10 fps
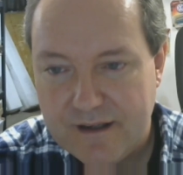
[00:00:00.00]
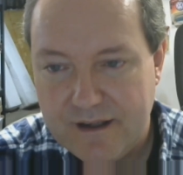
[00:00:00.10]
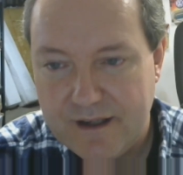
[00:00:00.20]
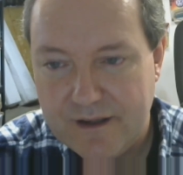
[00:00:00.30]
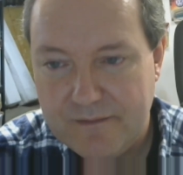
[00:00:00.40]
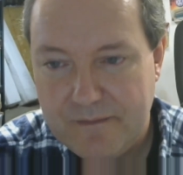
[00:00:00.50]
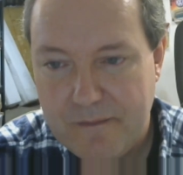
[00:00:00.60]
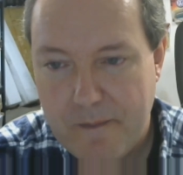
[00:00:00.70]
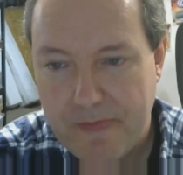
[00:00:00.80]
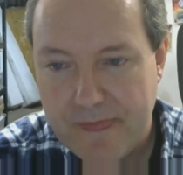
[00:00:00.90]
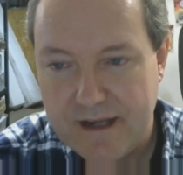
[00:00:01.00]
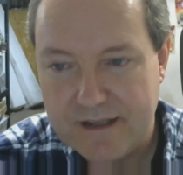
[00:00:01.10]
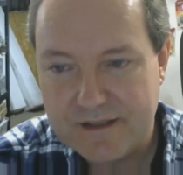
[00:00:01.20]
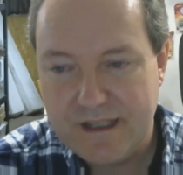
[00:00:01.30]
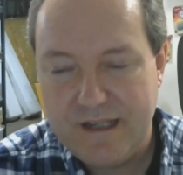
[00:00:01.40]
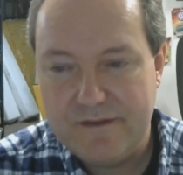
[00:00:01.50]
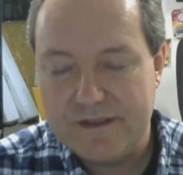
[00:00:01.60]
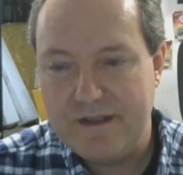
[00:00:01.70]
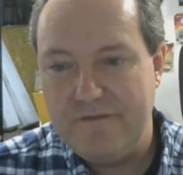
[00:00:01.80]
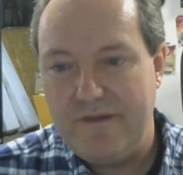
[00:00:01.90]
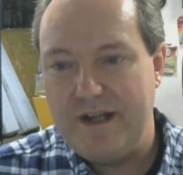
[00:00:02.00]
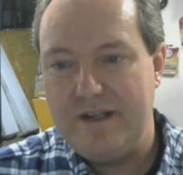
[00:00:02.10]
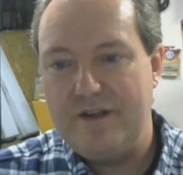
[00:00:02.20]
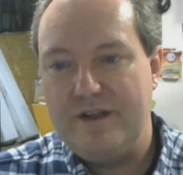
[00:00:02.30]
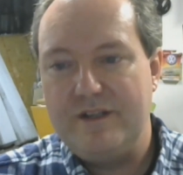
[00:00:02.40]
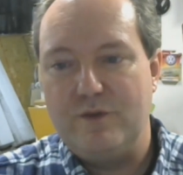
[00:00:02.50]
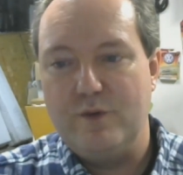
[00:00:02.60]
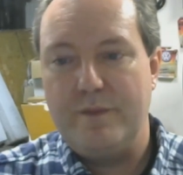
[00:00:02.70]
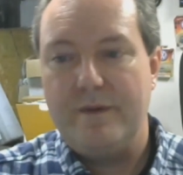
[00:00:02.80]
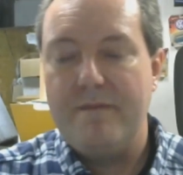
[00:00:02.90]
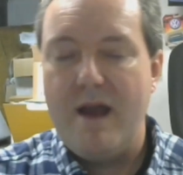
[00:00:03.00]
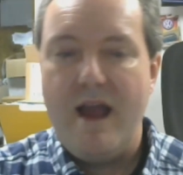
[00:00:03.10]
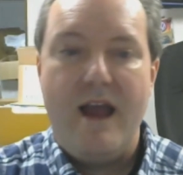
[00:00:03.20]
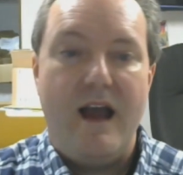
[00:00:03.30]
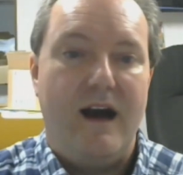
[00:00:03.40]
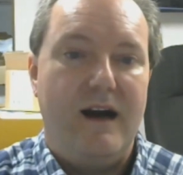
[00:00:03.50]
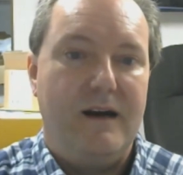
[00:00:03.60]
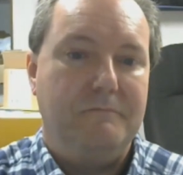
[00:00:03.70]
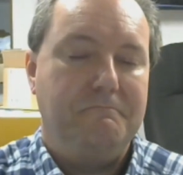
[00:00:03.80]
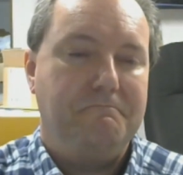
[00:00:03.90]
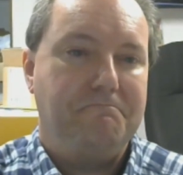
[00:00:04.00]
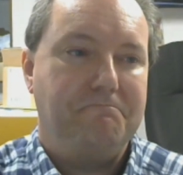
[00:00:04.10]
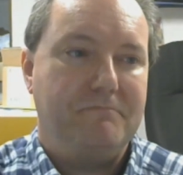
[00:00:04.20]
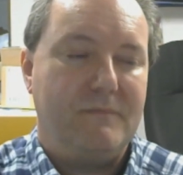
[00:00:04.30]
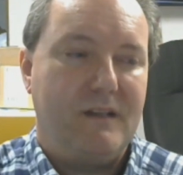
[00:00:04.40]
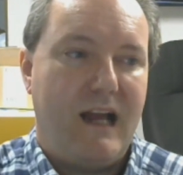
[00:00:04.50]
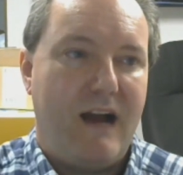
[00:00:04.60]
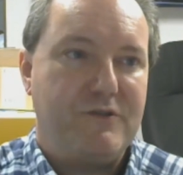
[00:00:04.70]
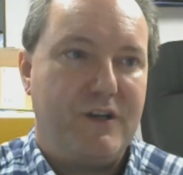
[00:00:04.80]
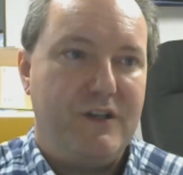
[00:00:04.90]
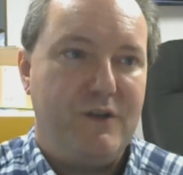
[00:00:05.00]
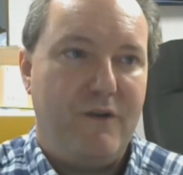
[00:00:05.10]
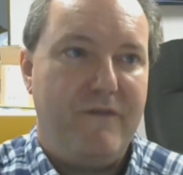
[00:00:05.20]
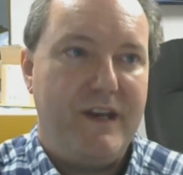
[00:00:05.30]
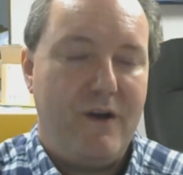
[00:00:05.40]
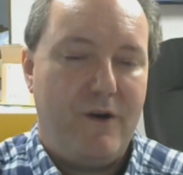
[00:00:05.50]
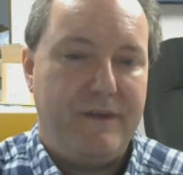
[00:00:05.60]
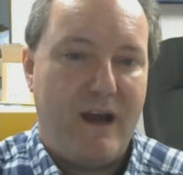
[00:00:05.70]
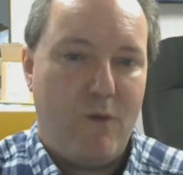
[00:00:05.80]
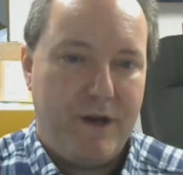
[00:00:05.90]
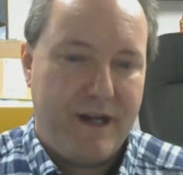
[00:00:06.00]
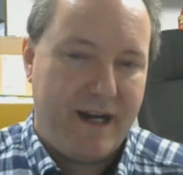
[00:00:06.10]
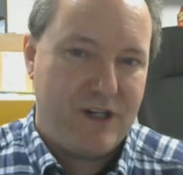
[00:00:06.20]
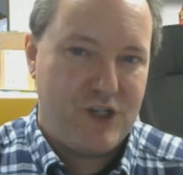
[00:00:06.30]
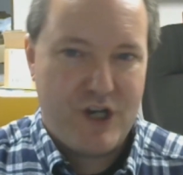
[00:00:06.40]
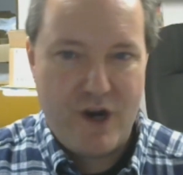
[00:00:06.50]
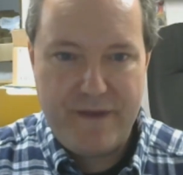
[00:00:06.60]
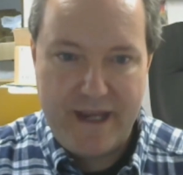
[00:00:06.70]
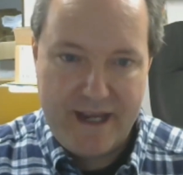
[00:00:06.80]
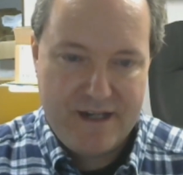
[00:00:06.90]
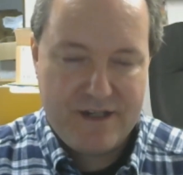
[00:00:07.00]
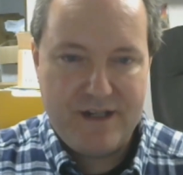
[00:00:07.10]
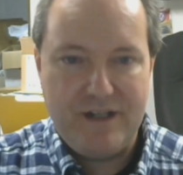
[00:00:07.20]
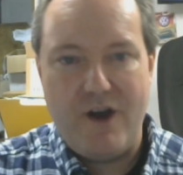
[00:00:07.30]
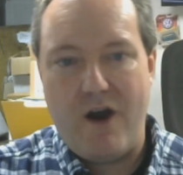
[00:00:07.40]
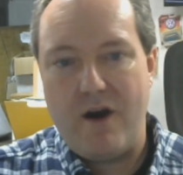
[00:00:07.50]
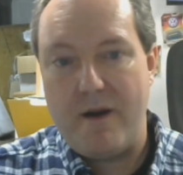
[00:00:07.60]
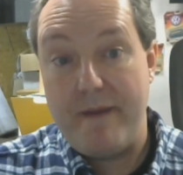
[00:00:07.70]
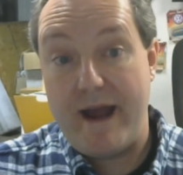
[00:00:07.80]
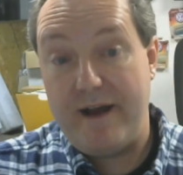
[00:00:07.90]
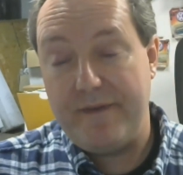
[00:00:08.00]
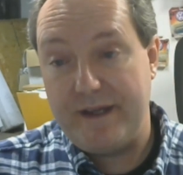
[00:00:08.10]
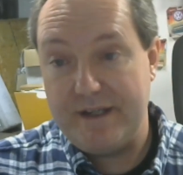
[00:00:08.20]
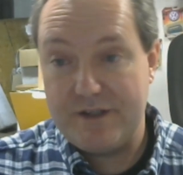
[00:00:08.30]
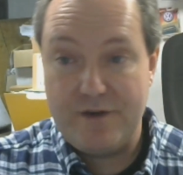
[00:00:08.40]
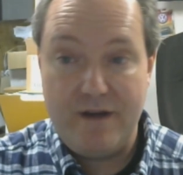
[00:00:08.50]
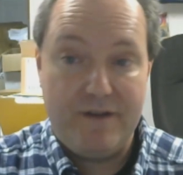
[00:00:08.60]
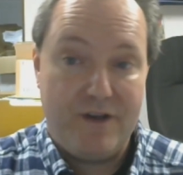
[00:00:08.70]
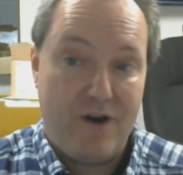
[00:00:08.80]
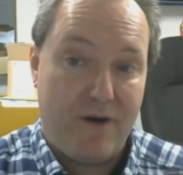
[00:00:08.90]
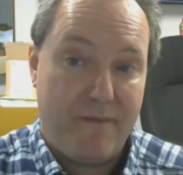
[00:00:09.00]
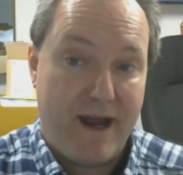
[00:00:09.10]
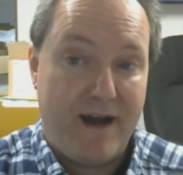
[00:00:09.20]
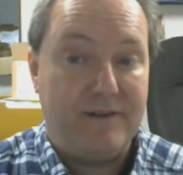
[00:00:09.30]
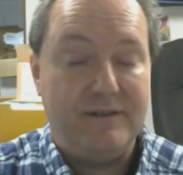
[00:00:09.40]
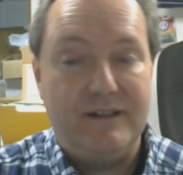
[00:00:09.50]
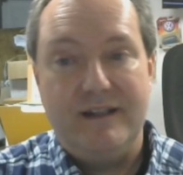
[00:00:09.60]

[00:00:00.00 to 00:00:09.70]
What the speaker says: There you go. Yeah, Steve is inviting you to his group. I was going to do a video on that where you kind of show the engine, you talk about the history of it, you talk about